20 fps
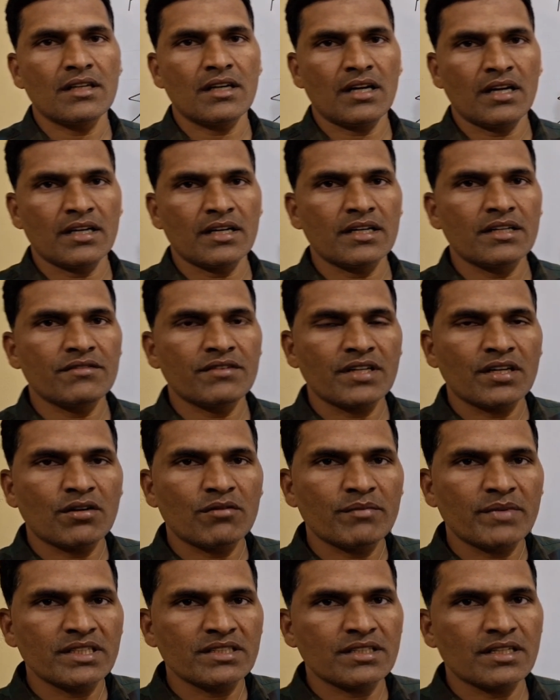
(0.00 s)
Already we
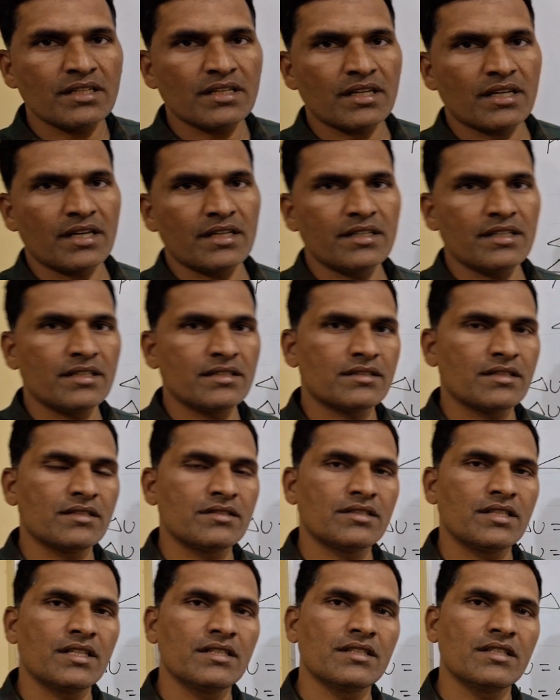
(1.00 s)
have mentioned the
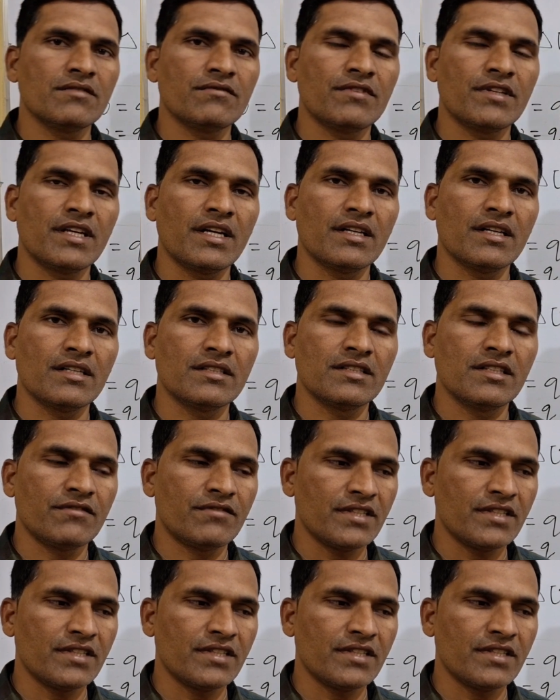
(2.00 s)
condition, change in free energy.